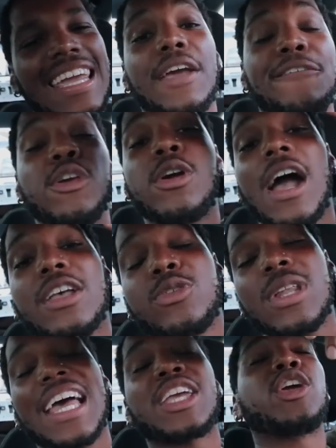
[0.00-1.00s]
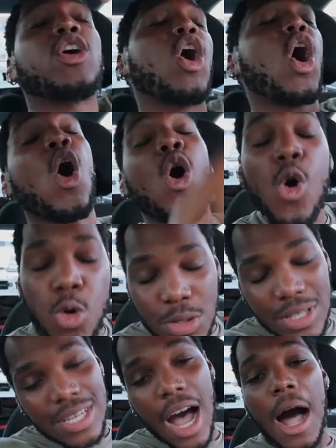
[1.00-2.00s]
If you guys would like your own
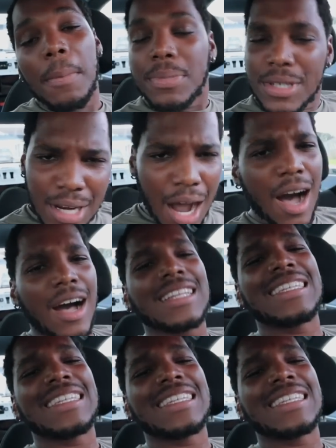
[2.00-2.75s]
Top Don